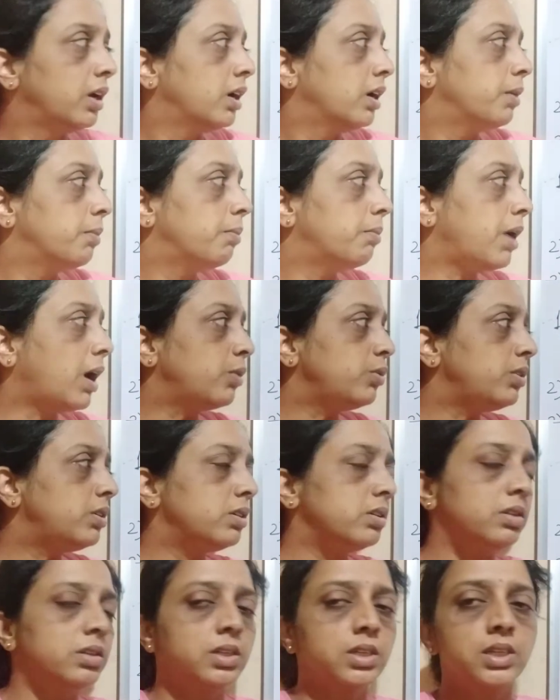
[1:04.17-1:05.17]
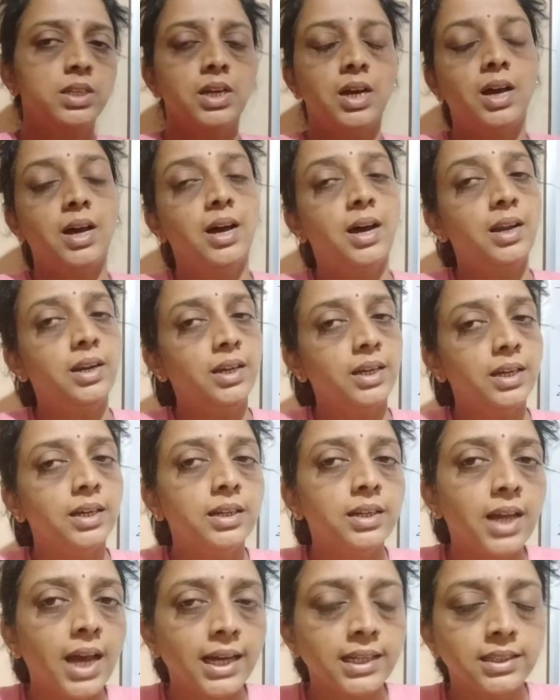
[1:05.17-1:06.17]
Mountains are
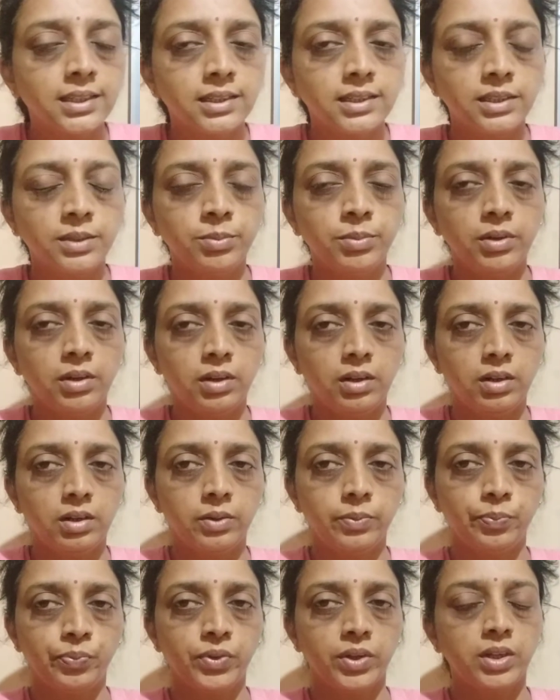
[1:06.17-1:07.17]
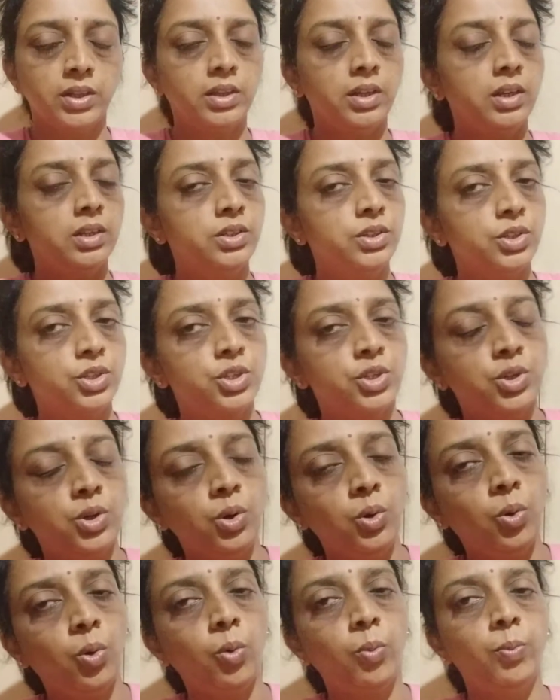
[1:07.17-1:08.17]
inaccessible. There is a
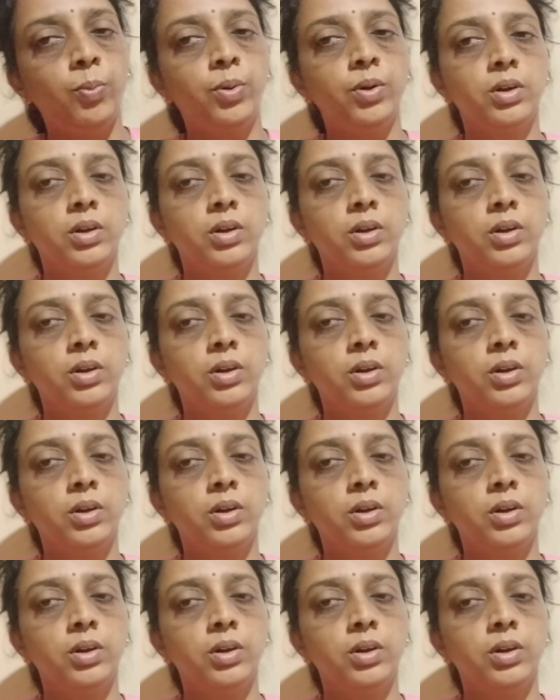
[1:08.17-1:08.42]
slope.